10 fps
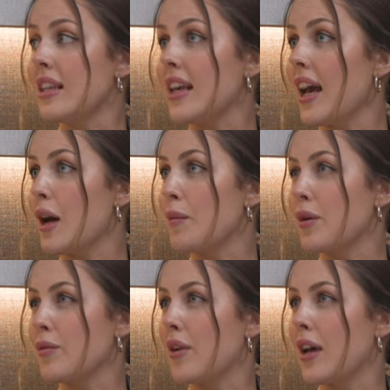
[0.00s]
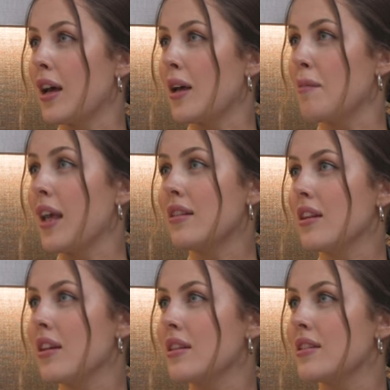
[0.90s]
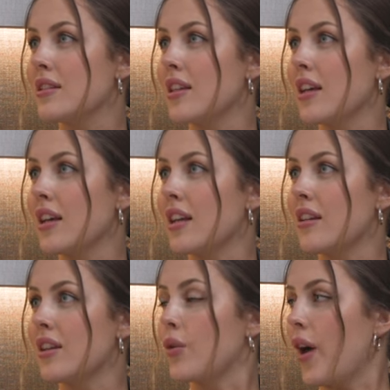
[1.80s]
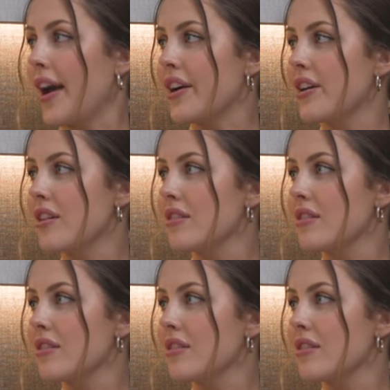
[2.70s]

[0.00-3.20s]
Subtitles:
Yeah, but mainly singing in the choir.